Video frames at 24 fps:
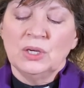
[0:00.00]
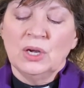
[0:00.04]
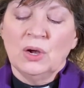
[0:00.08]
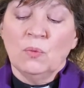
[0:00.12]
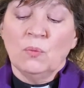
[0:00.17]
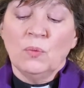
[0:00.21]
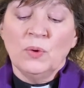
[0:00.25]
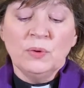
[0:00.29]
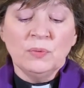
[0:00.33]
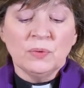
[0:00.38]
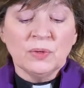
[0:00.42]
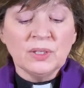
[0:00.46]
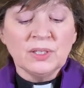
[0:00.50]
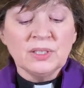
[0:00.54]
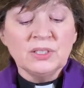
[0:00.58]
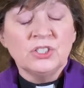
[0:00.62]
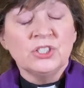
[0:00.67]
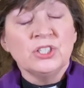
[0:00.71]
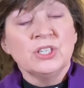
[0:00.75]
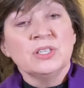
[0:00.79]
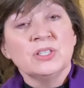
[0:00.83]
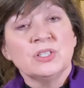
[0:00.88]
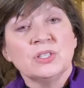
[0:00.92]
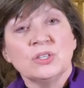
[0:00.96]
When
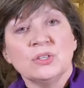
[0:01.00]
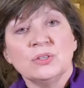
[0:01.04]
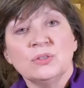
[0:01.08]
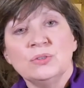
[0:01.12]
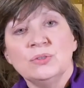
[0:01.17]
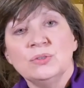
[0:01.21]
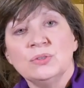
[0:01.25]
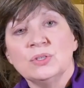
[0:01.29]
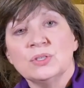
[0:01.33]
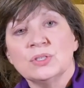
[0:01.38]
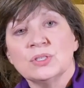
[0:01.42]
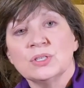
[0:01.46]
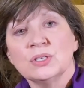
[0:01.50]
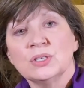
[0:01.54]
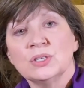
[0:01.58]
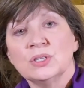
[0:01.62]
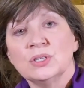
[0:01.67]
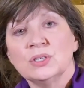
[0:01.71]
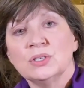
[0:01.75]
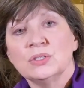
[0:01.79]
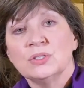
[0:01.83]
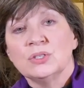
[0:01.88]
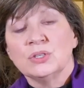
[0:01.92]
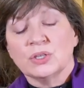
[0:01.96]
religion is used
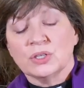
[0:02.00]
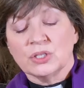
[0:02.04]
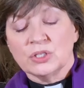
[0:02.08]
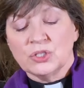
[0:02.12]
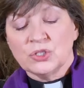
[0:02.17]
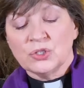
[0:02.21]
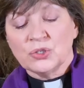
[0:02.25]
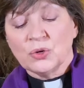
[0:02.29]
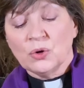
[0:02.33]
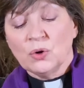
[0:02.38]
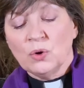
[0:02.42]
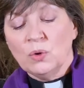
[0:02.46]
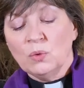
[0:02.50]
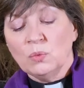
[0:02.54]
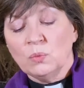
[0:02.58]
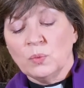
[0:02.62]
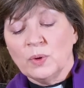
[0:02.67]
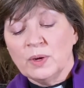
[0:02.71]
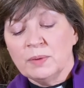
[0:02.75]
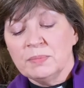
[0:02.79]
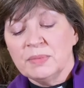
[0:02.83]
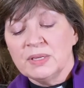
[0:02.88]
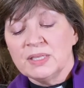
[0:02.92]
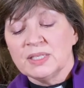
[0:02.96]
to control
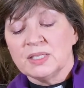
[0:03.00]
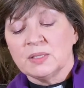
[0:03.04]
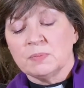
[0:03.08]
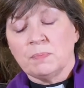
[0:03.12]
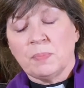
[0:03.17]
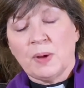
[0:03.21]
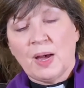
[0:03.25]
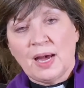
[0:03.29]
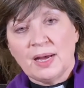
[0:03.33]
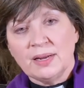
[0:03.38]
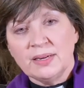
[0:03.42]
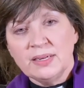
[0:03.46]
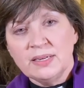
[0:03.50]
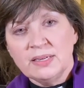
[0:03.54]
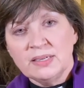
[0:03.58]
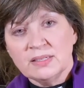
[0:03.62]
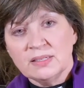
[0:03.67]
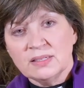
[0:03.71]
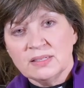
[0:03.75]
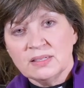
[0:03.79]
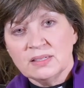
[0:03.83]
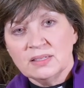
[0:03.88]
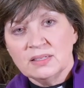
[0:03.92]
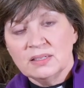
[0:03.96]
women's
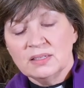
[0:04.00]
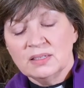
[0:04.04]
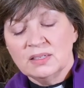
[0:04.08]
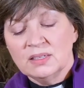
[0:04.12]
bodies,